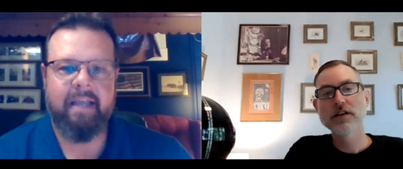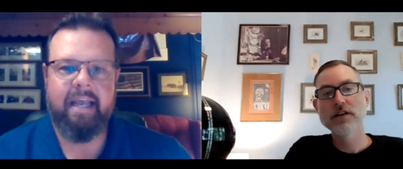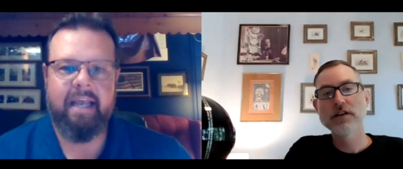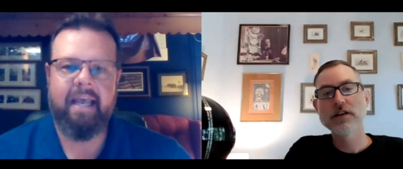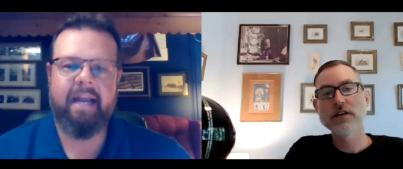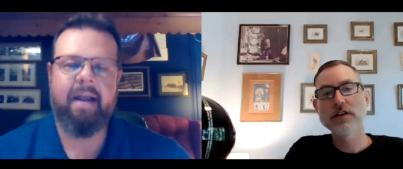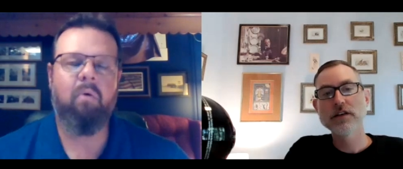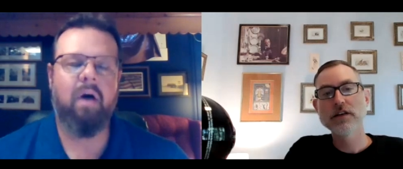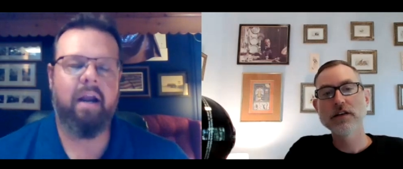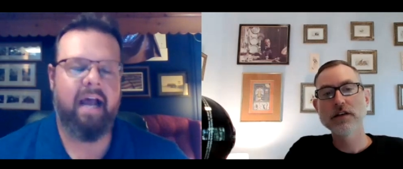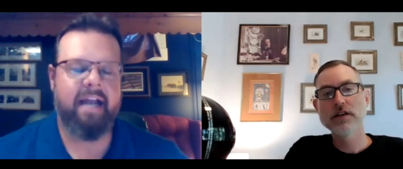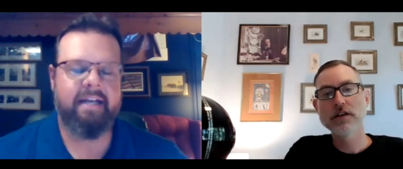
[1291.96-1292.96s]
Speaker 1: and I
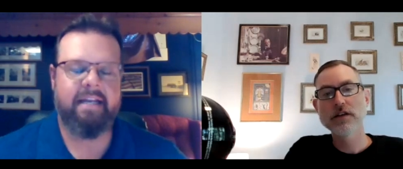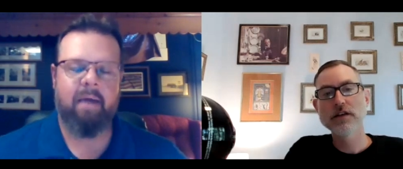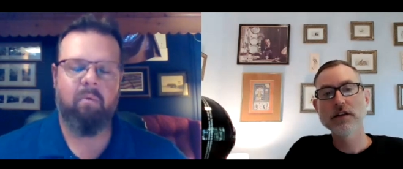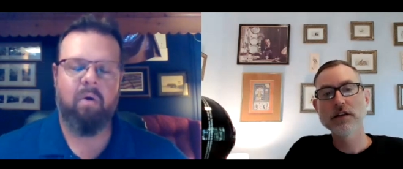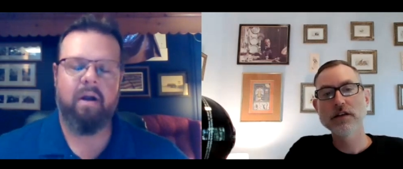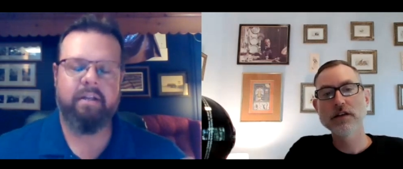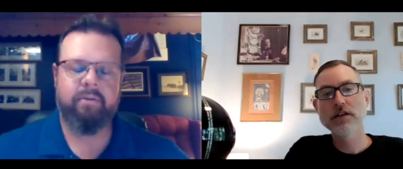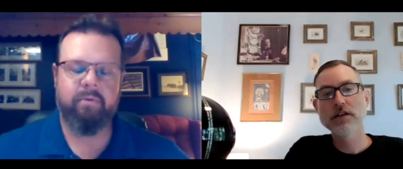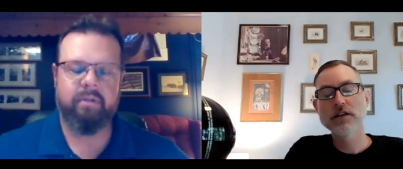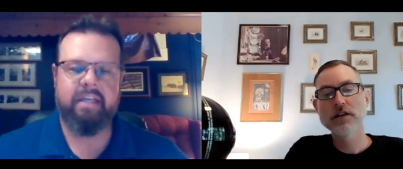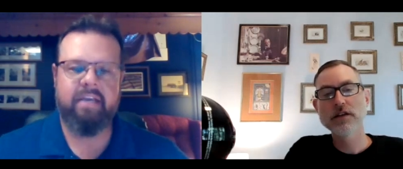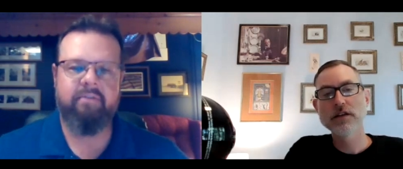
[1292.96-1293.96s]
want I, I wanted to
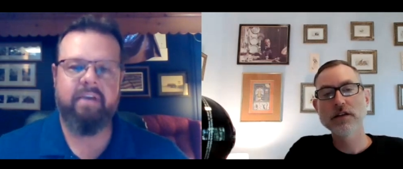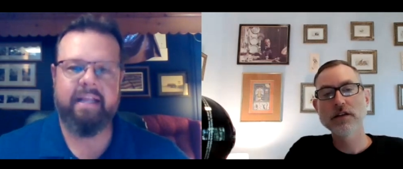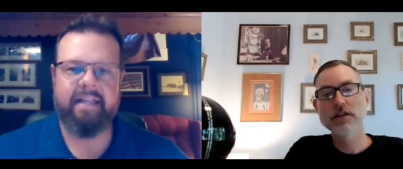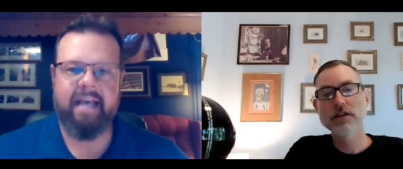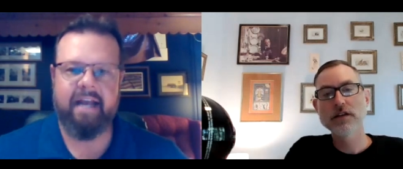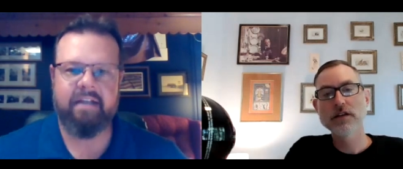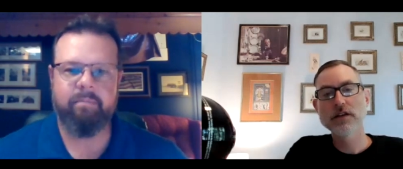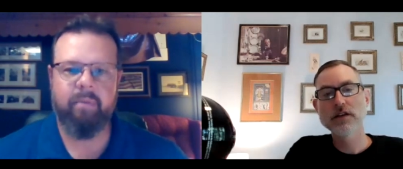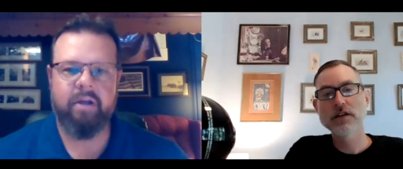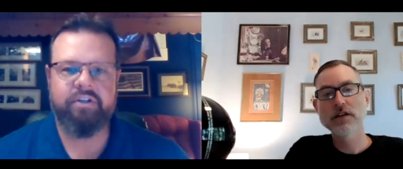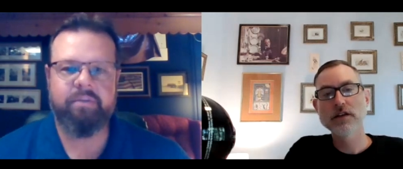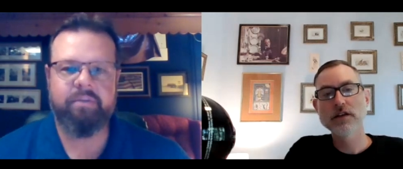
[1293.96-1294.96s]
alleviate that as
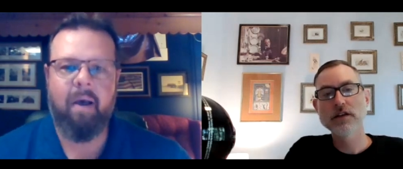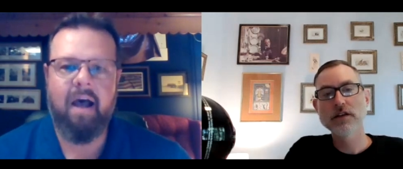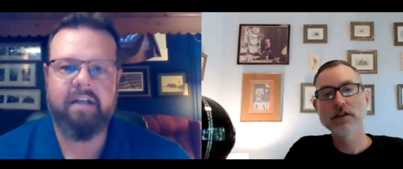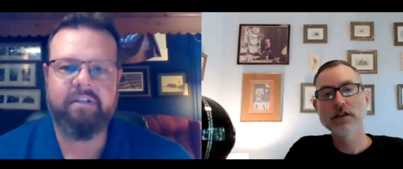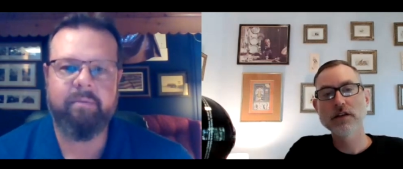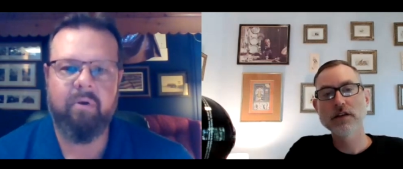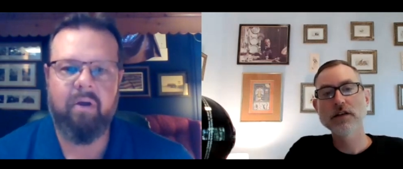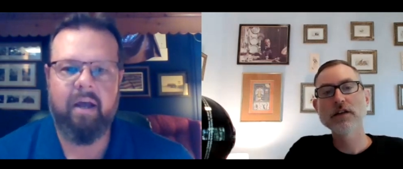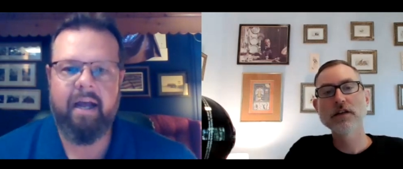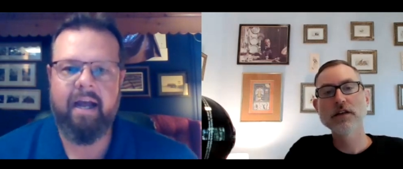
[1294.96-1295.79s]
much as possible.